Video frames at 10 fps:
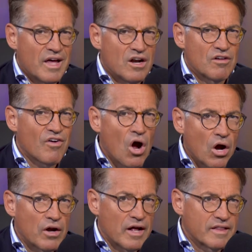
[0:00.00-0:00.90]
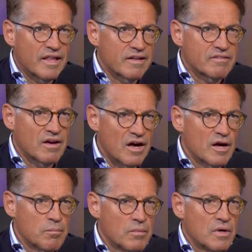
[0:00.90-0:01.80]
had enough heart at that
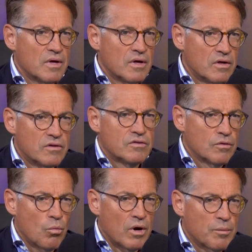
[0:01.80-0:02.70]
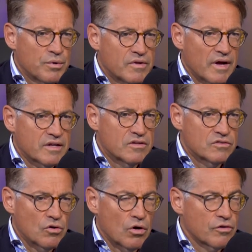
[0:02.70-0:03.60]
time to want to protect
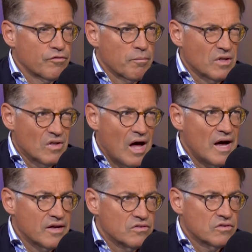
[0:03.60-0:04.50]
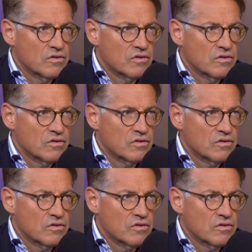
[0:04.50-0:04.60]
his daughter from the lies.